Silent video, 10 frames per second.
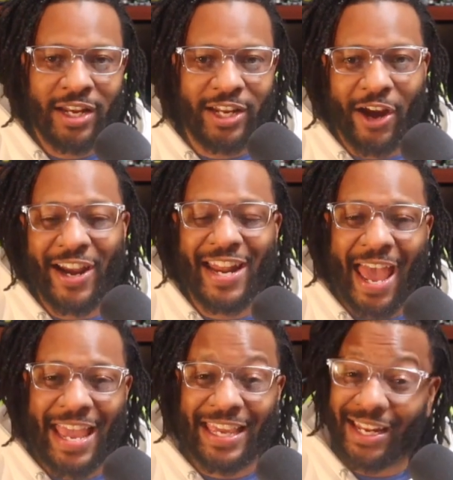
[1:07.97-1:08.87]
Darian
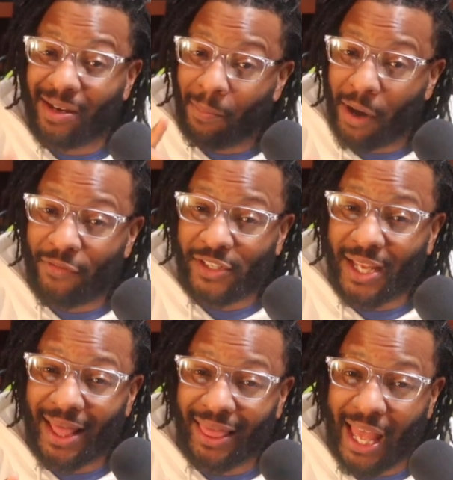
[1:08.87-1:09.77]
Hagan, Buffs
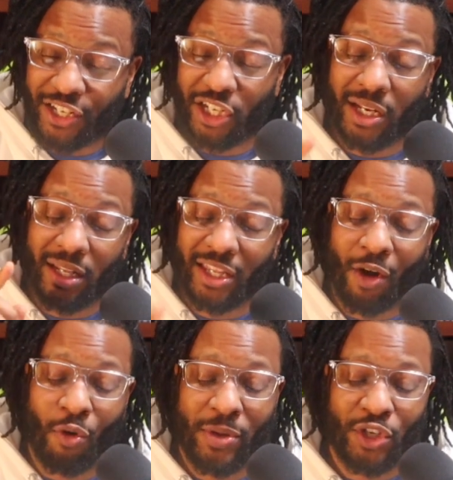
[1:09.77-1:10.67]
legend, that
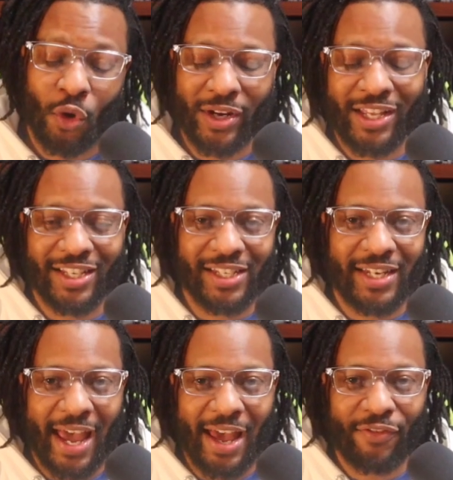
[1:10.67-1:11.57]
will be joining the
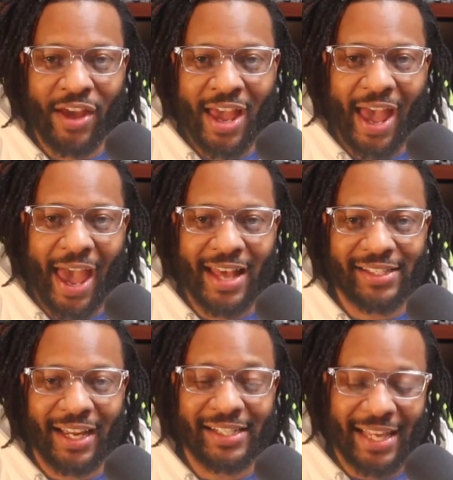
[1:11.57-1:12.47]
staff as,
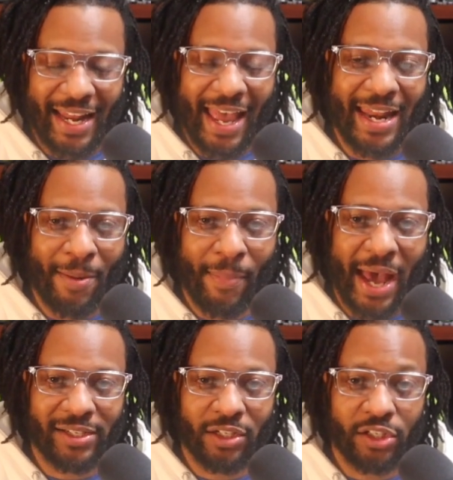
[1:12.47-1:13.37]
like I said, an
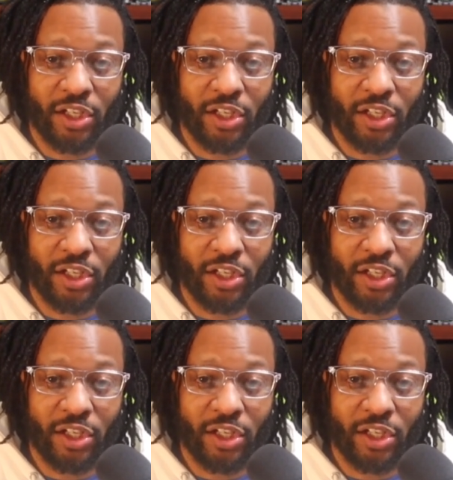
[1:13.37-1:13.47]
ambassador.